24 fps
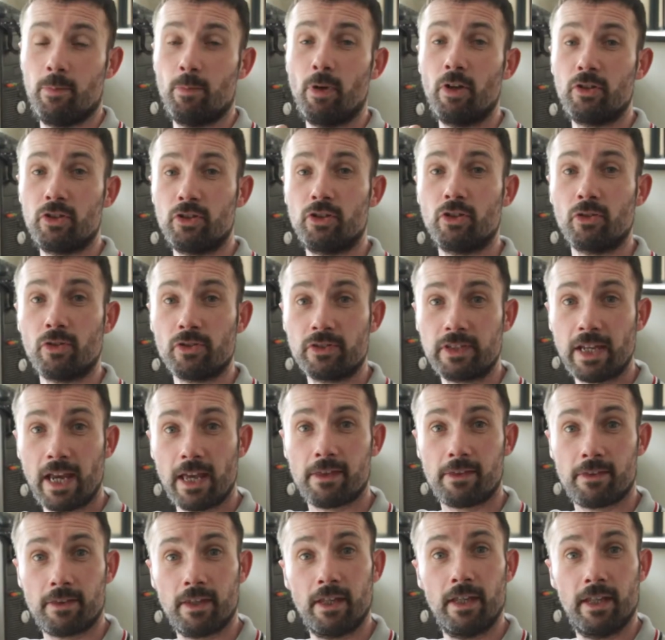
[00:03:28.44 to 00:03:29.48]
in motor neuron
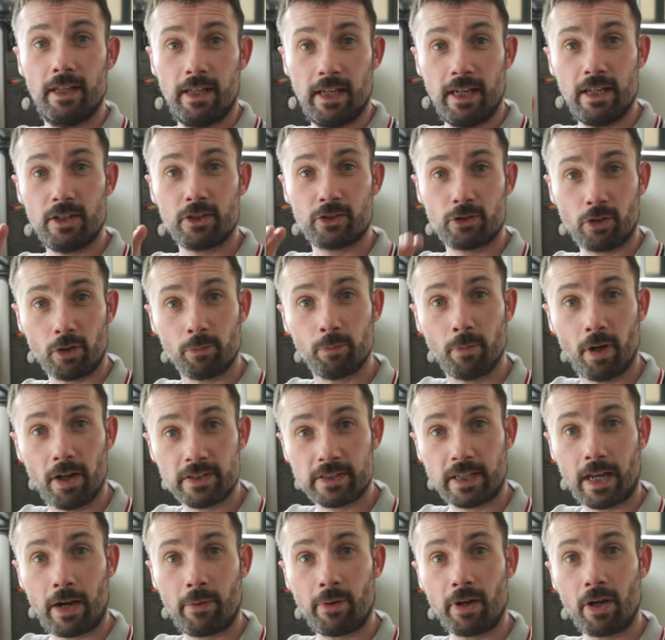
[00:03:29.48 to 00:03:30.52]
death in S O D
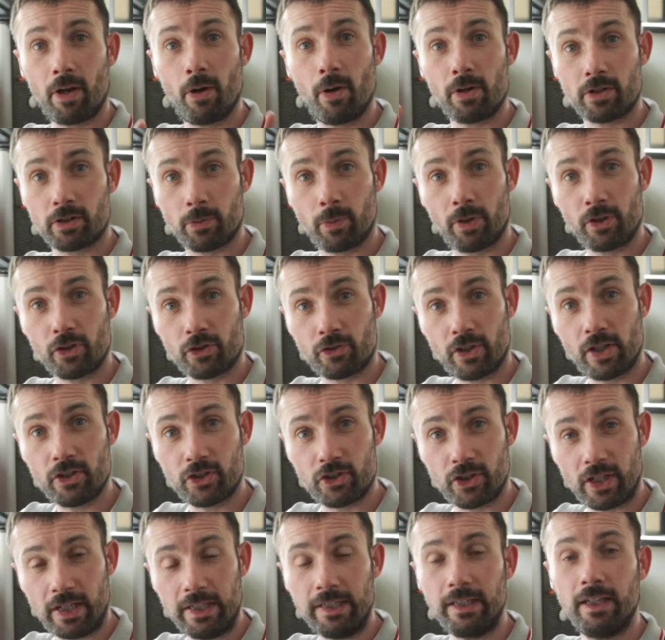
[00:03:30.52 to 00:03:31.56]
mice carrying O X R one
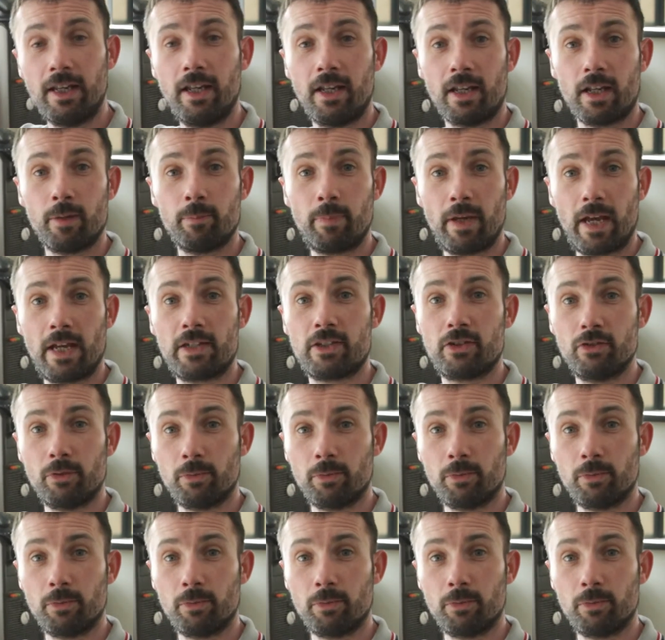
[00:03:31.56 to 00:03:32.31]
transgene compared to